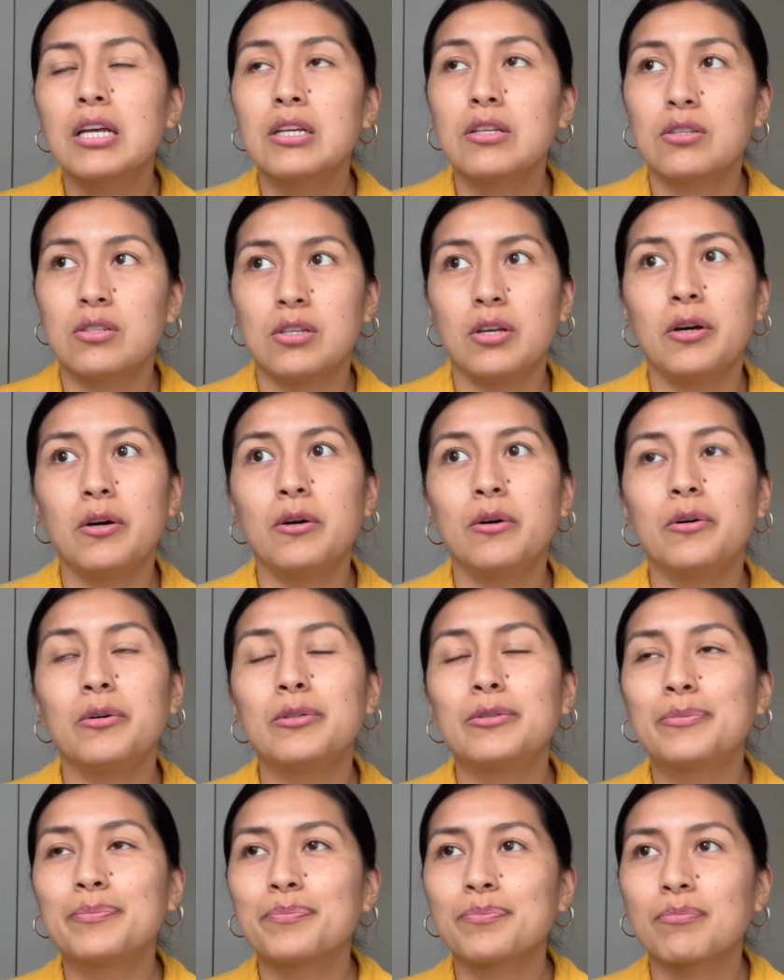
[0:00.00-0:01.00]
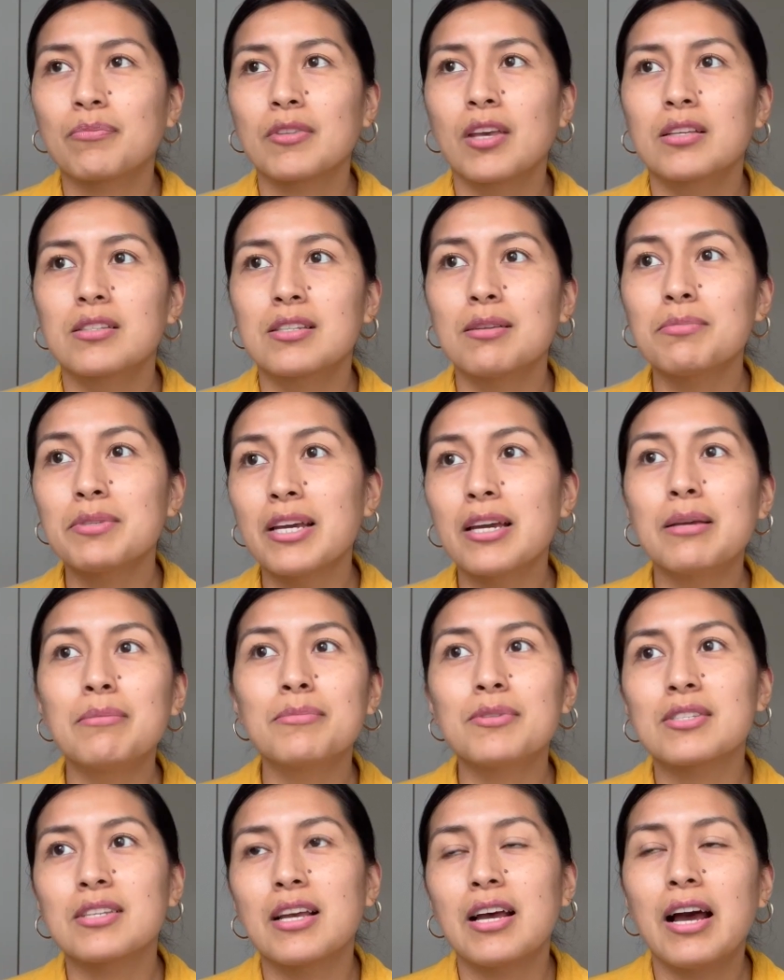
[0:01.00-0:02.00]
So,
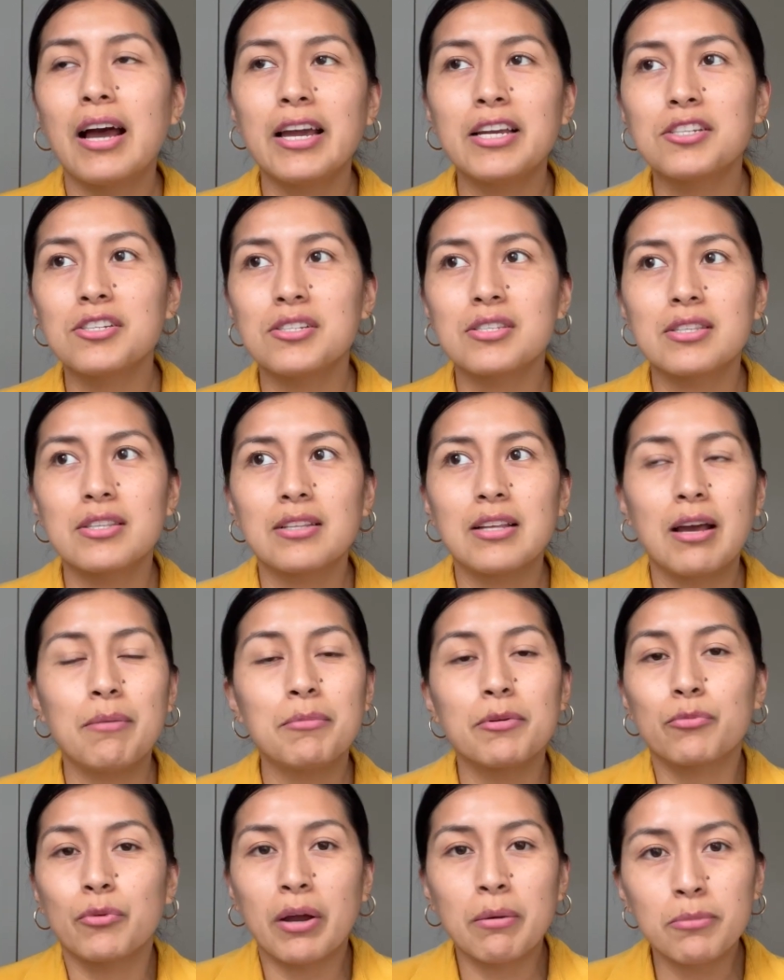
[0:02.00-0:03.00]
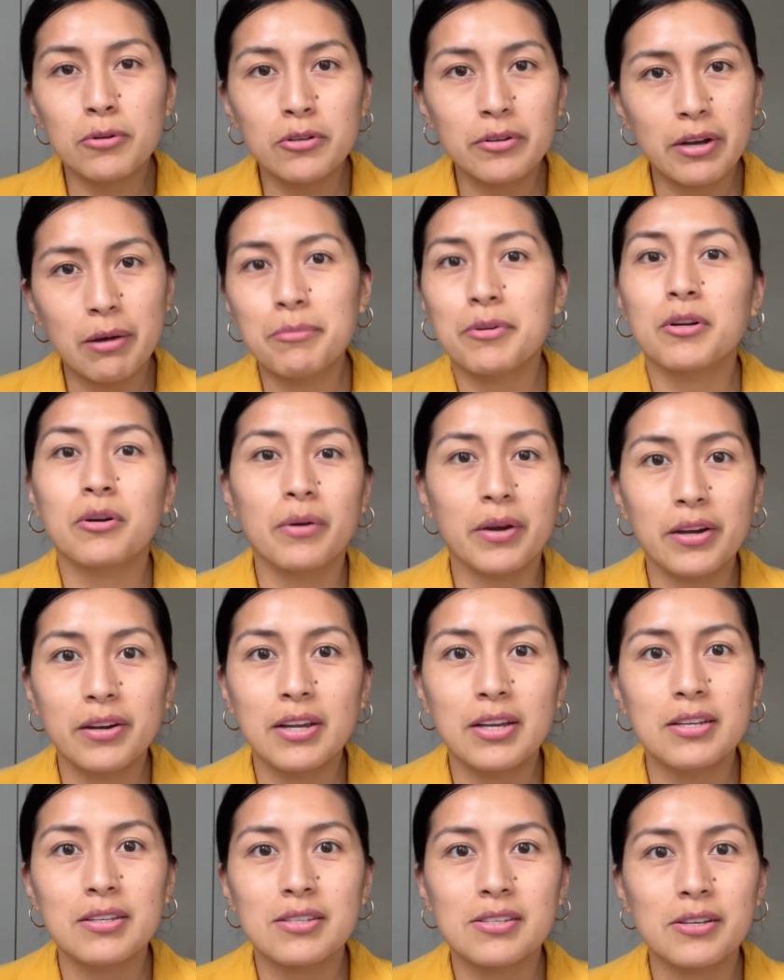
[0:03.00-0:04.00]
sometimes I'm a rebel. I'm an
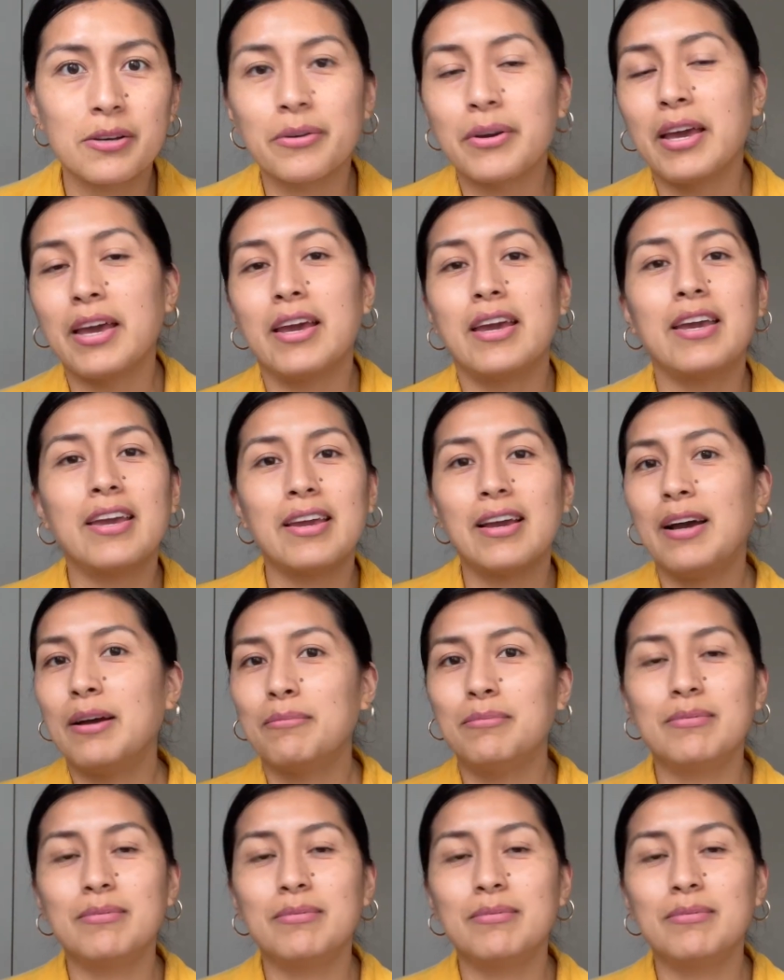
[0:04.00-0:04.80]
Aquarius. Okay.